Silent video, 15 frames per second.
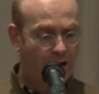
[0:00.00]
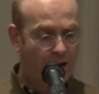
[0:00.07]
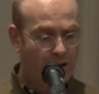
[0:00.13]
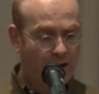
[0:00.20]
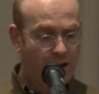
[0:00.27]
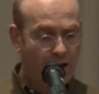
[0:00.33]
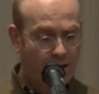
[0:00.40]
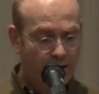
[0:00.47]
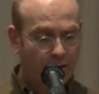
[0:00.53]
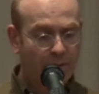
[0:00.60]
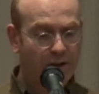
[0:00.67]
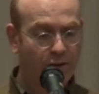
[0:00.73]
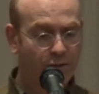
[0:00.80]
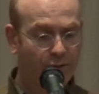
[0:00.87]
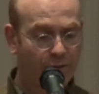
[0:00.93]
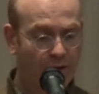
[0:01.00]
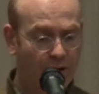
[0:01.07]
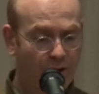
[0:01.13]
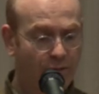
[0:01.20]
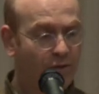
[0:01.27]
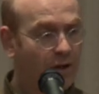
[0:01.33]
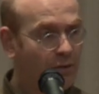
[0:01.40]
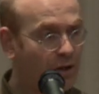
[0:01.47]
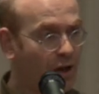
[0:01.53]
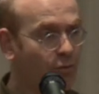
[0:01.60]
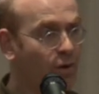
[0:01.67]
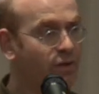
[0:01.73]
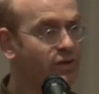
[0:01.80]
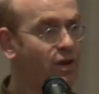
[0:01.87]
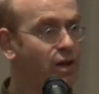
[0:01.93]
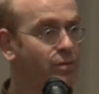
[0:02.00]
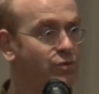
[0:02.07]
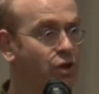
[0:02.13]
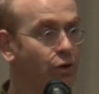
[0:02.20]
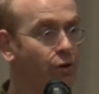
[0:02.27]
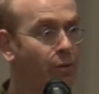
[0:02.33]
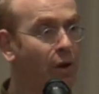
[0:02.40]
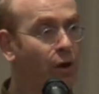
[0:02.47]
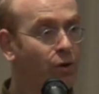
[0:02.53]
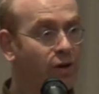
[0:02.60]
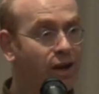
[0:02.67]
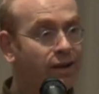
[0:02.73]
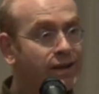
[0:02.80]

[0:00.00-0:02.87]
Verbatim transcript: a, a, little bit of, of, if you like, runtime jiggery pokery,